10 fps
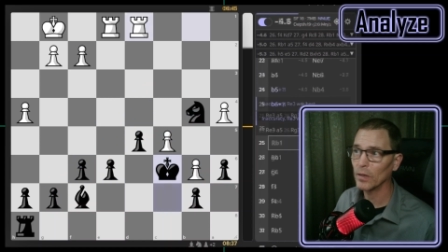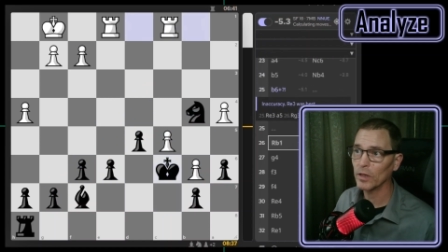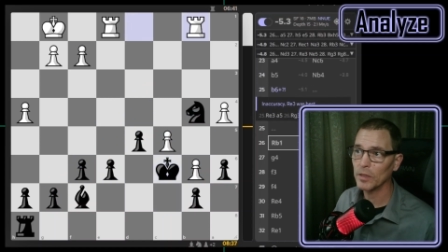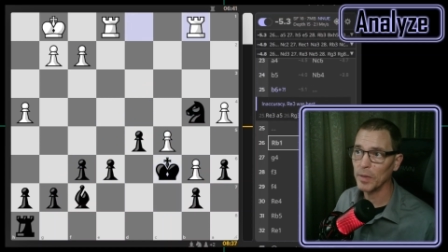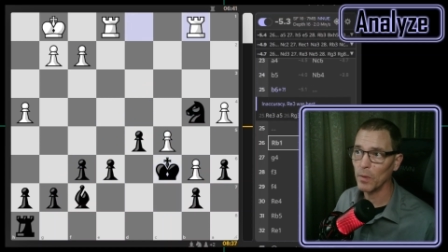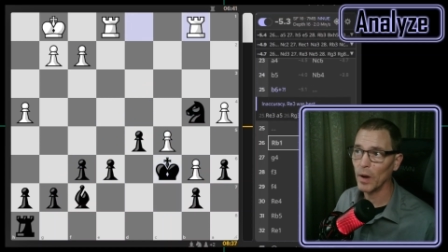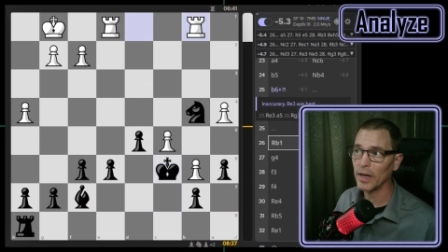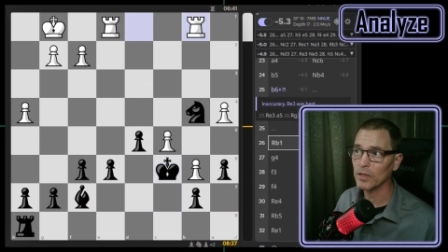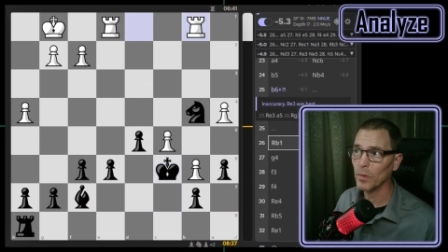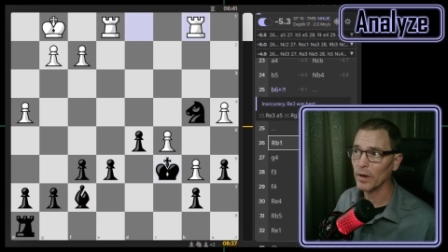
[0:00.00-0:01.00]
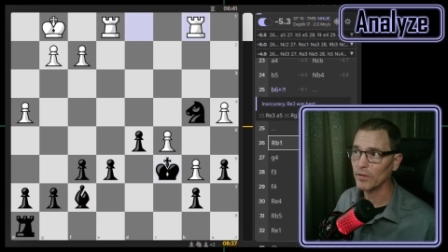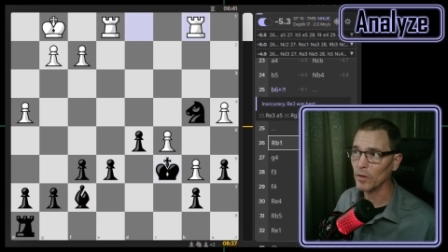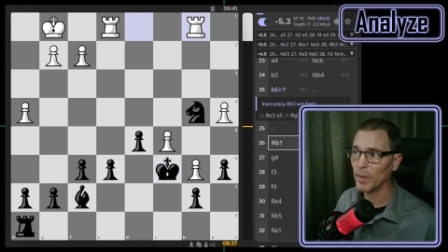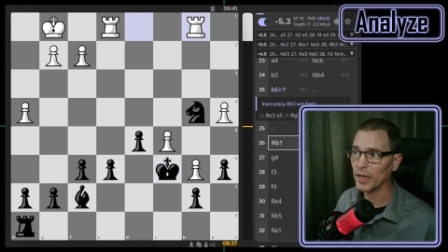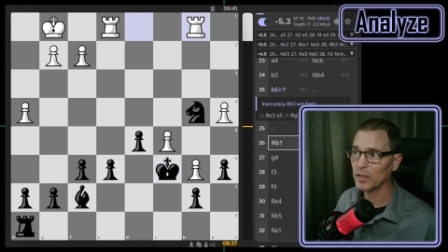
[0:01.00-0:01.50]
Rook to b1 is one of
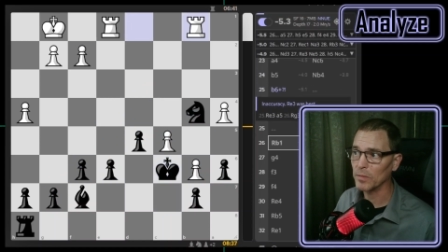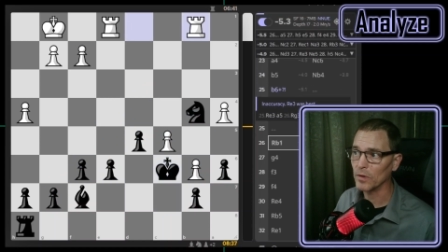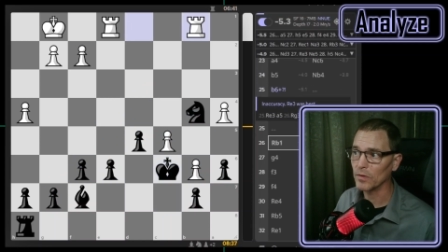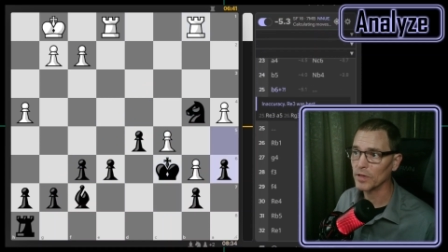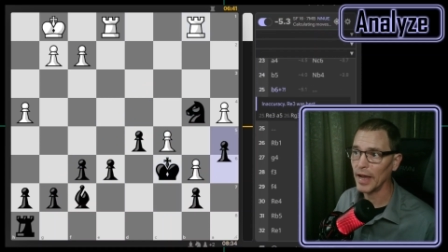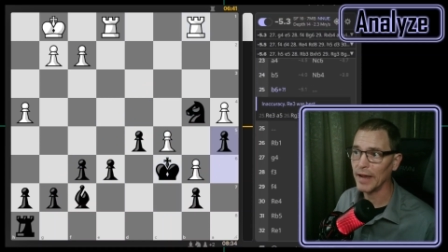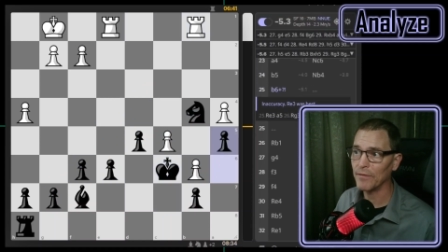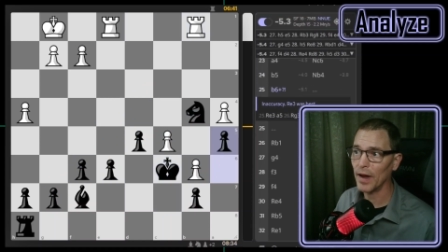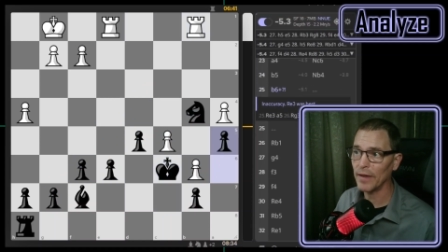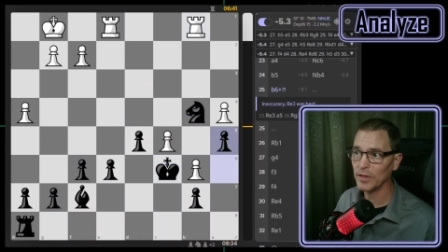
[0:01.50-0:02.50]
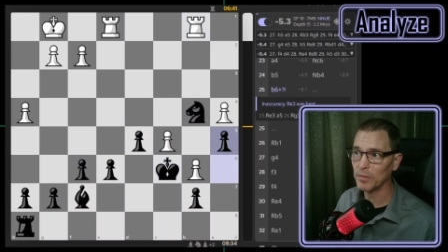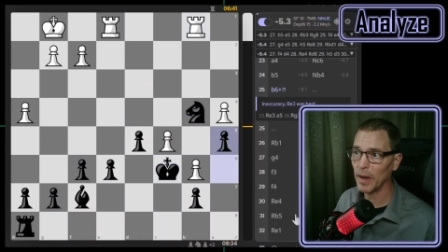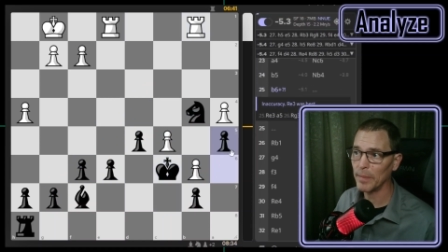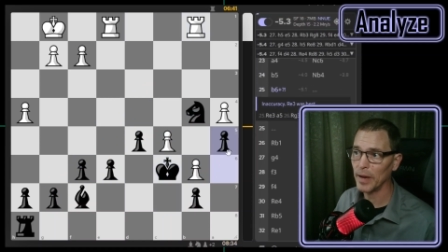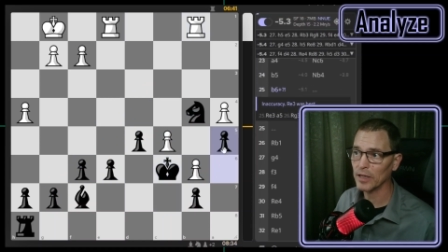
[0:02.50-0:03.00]
their best moves. a5 is
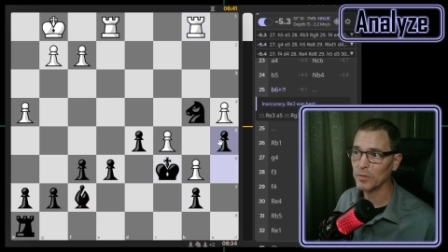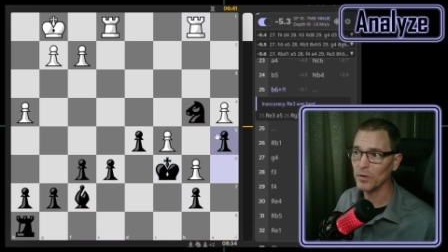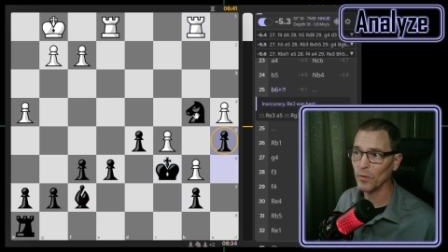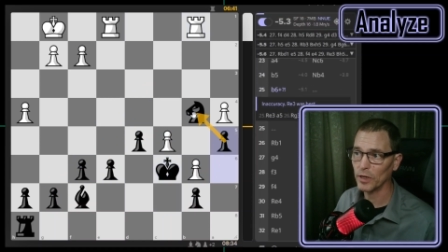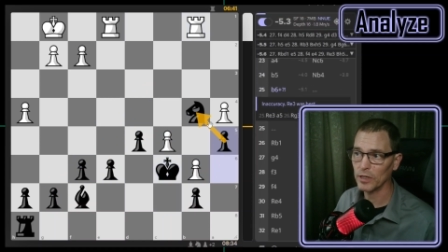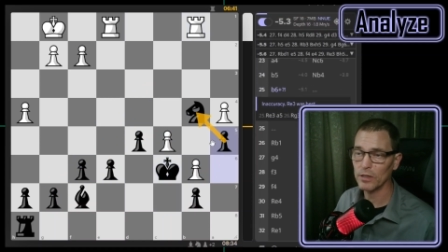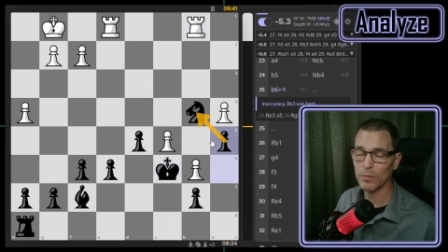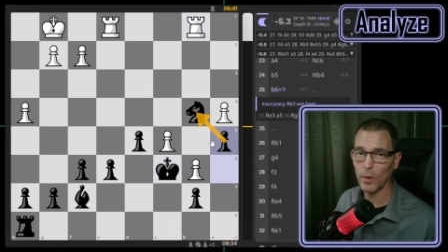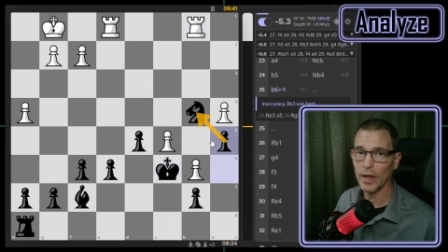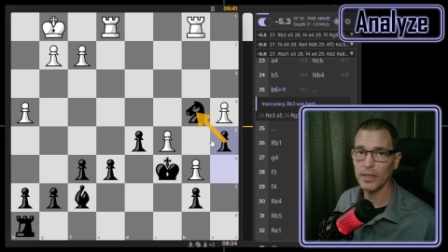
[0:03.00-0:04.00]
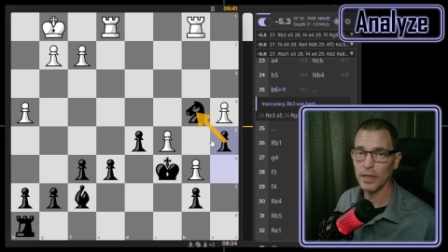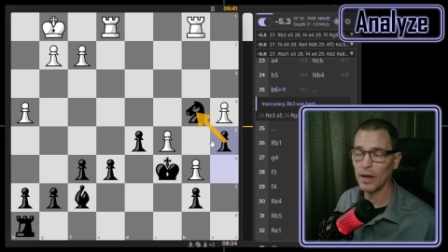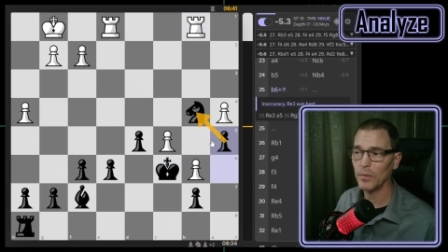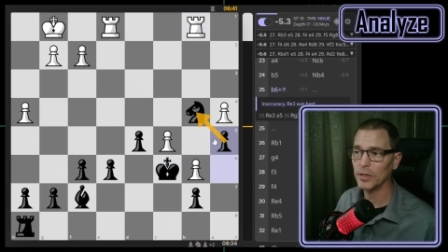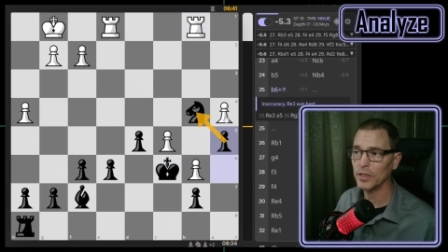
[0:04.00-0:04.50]
my best move, which is what I
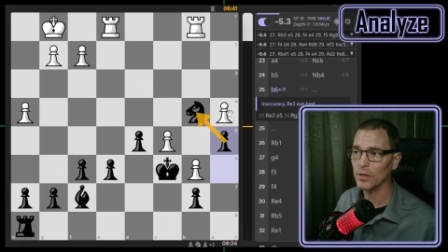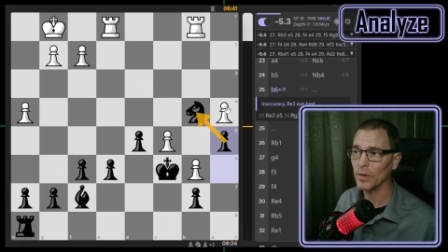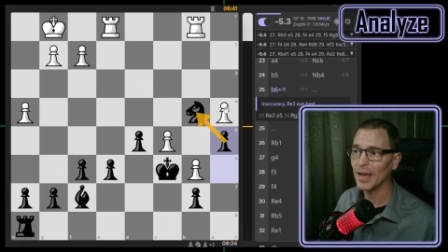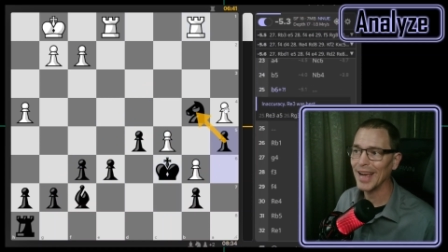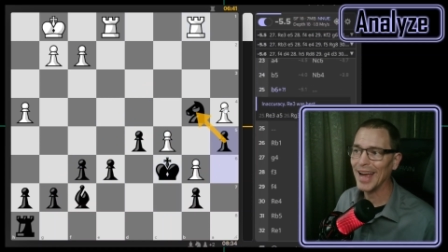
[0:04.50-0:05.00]
said I would do.